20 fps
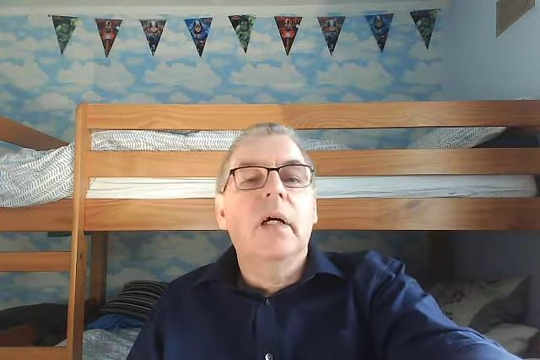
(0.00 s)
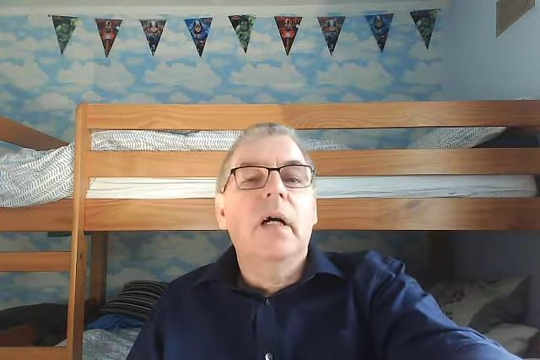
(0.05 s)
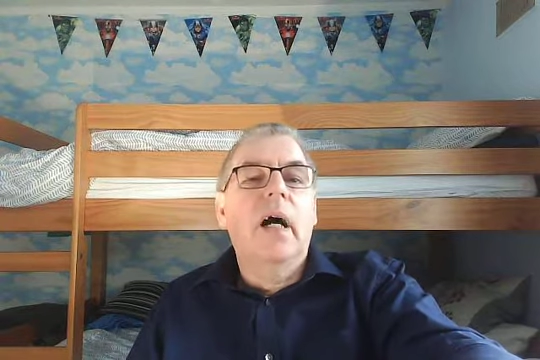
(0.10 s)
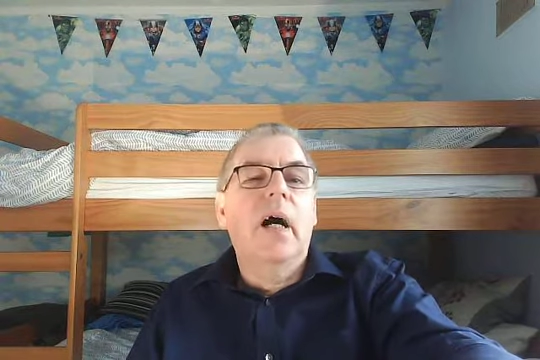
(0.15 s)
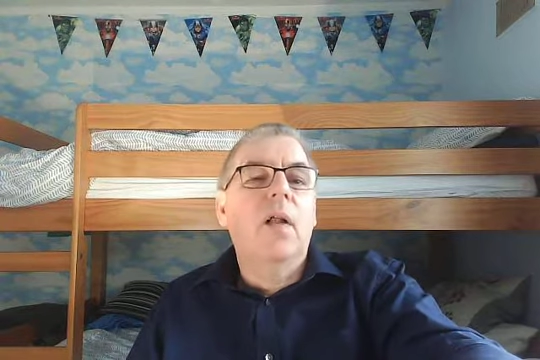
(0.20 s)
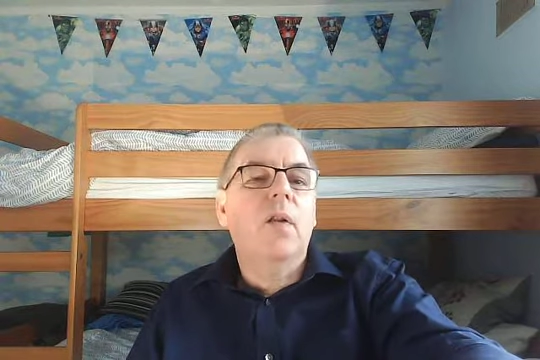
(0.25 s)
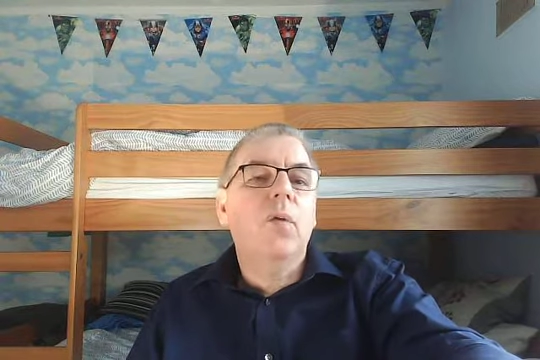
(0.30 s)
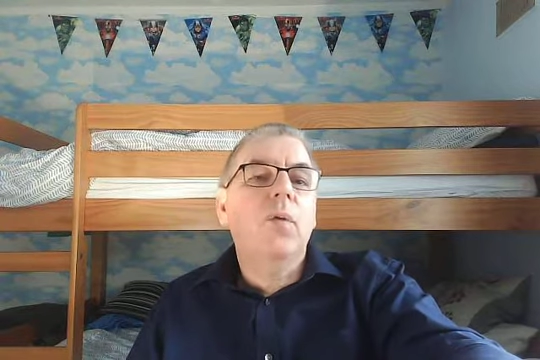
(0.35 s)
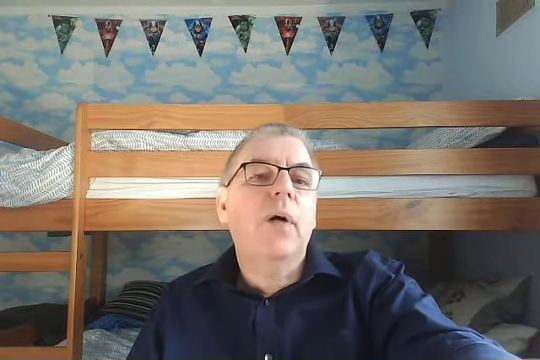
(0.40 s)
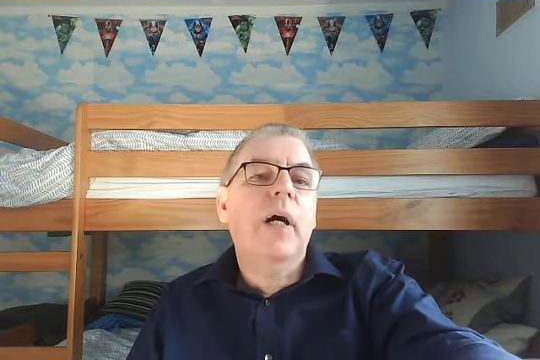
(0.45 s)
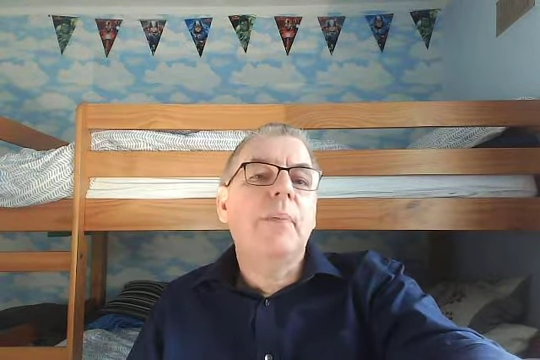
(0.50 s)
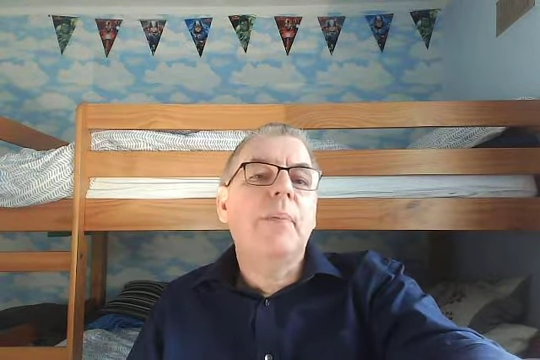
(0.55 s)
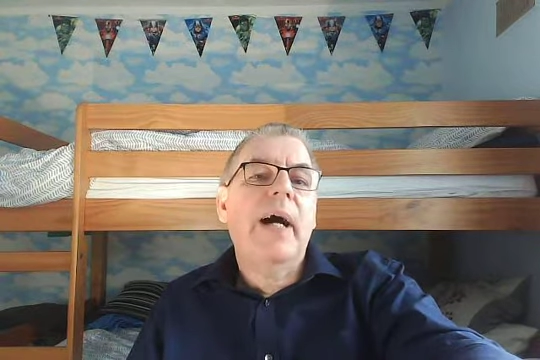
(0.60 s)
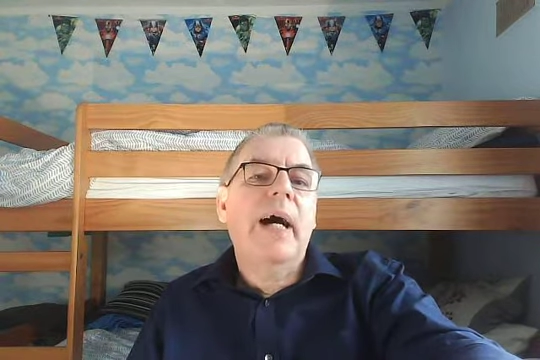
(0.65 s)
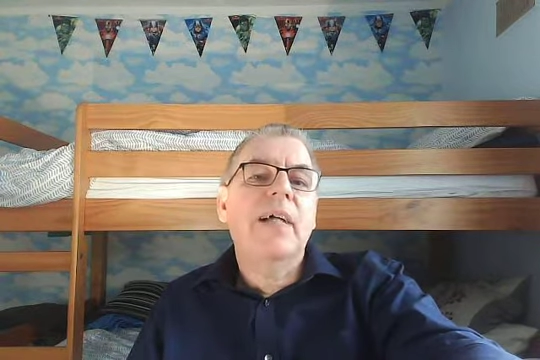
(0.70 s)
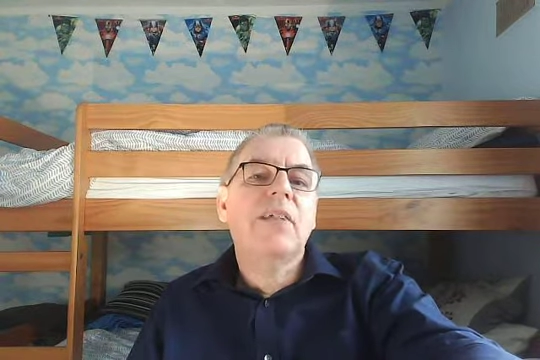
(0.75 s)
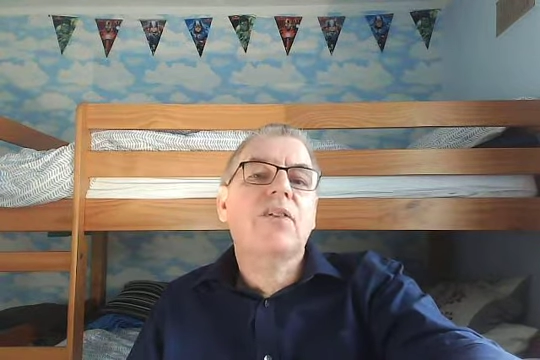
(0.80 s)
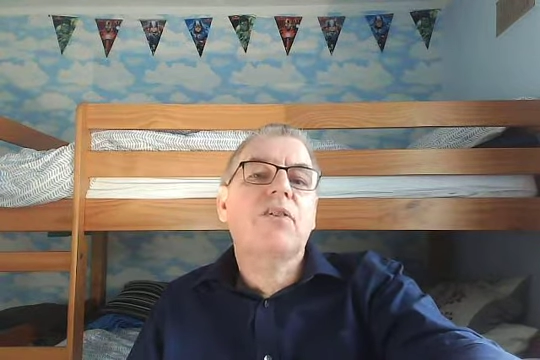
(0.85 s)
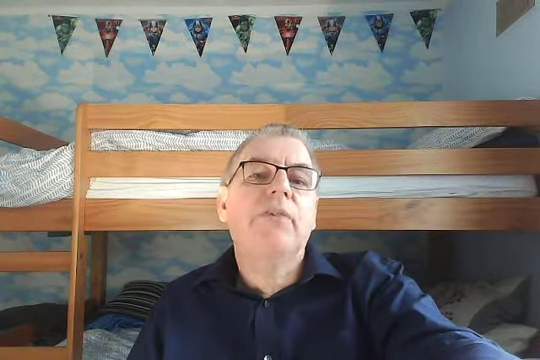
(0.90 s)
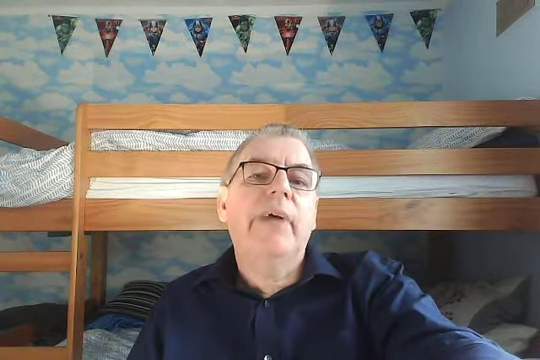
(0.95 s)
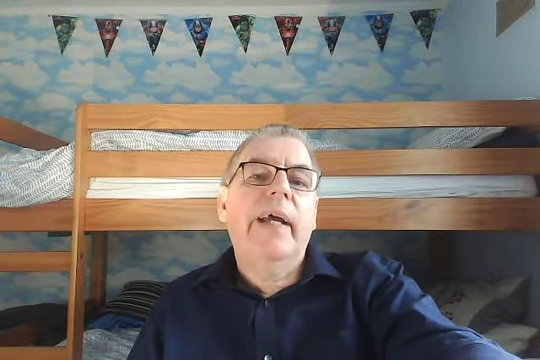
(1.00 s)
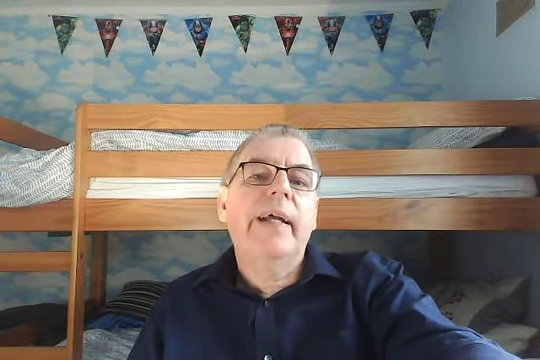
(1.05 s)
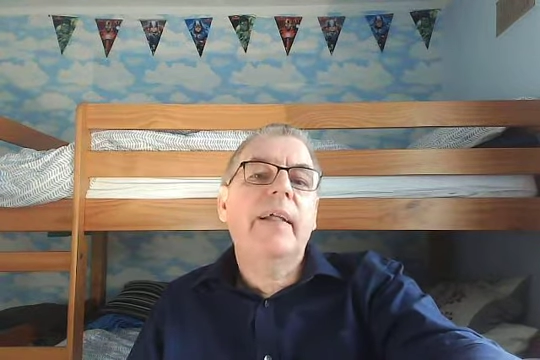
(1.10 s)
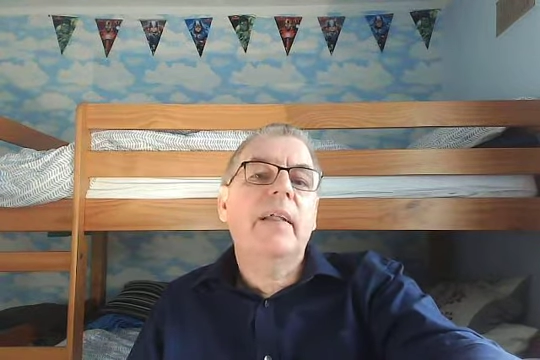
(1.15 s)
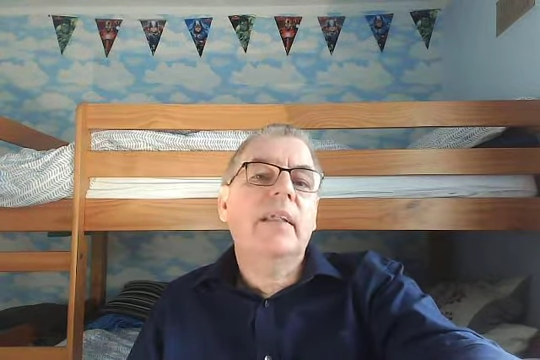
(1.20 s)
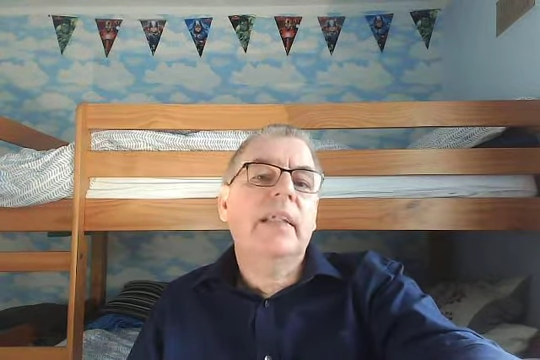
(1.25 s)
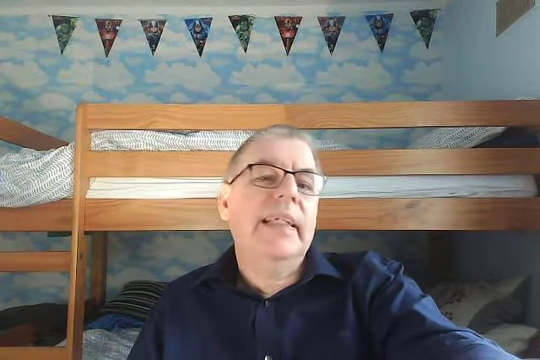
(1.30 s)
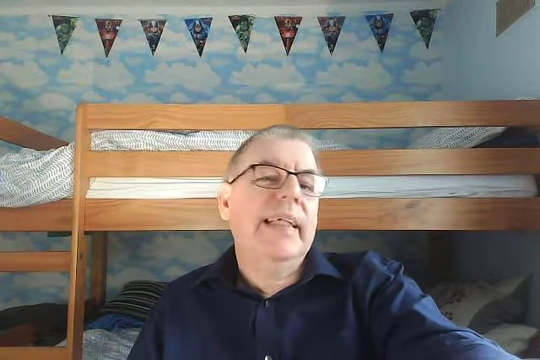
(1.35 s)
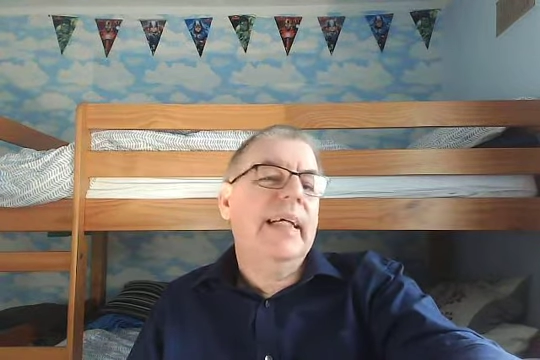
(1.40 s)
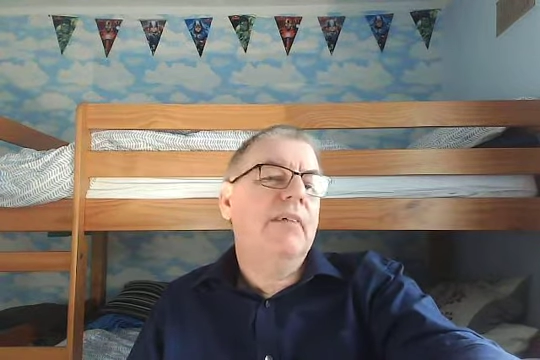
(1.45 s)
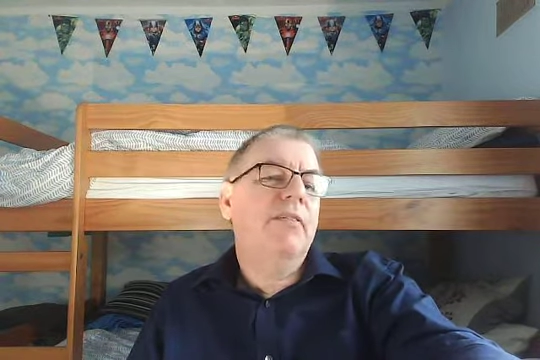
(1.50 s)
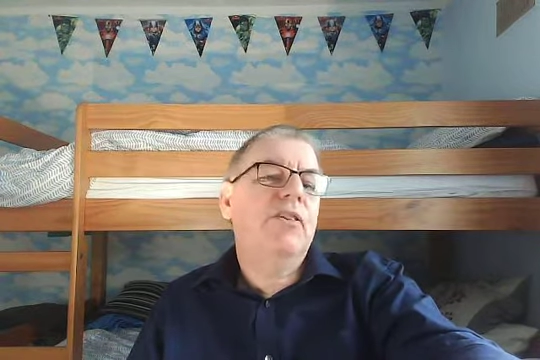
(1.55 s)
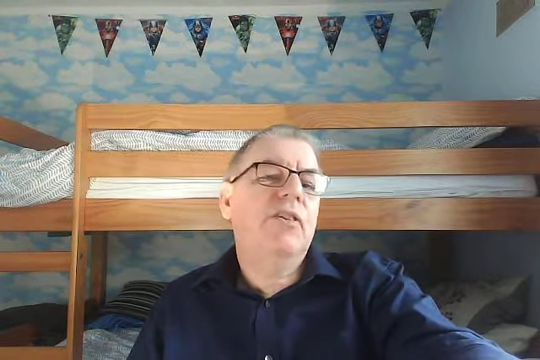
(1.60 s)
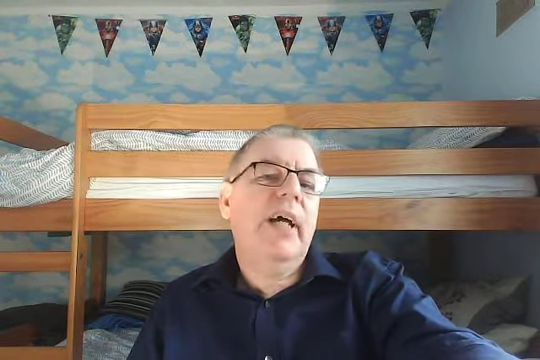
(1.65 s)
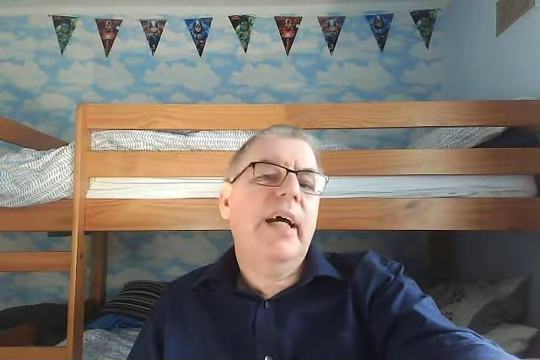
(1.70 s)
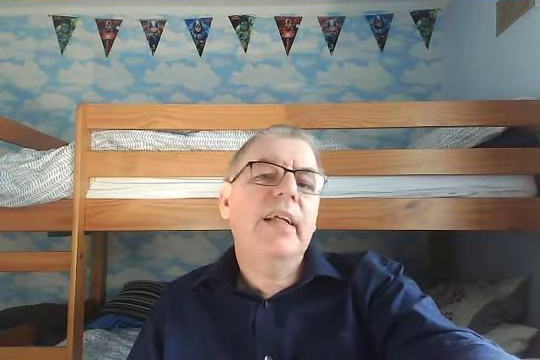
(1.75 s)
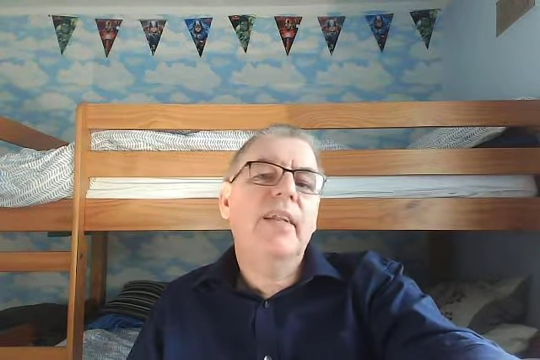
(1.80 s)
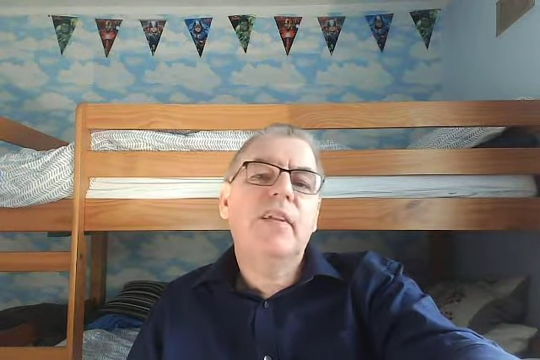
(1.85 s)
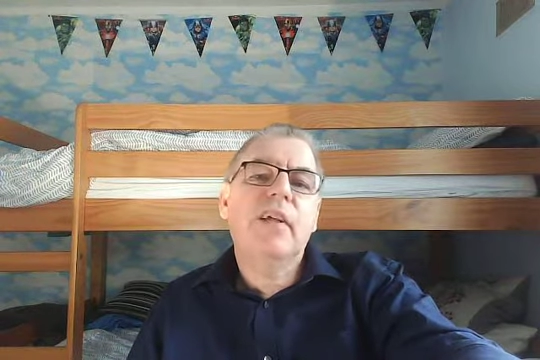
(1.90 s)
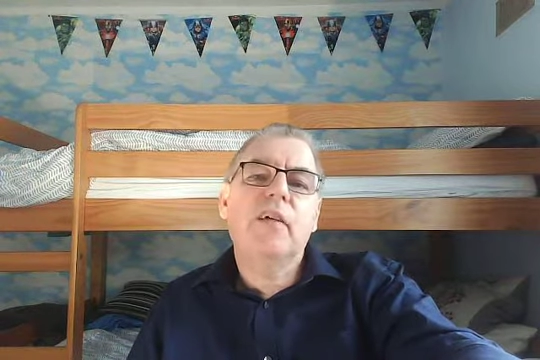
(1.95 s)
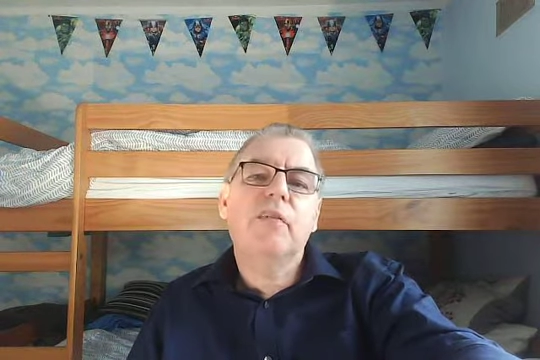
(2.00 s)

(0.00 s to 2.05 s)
Although I'm asked regularly, I've tried to